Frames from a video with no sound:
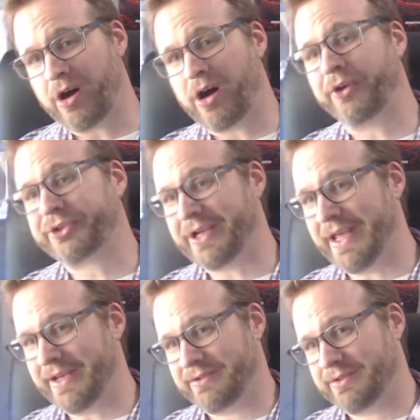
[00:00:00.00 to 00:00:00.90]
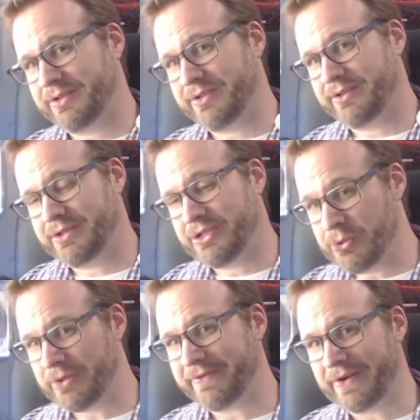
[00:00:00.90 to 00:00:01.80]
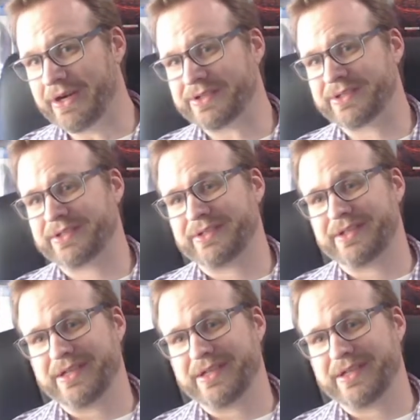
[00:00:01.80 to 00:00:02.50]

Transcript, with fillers: alternate universe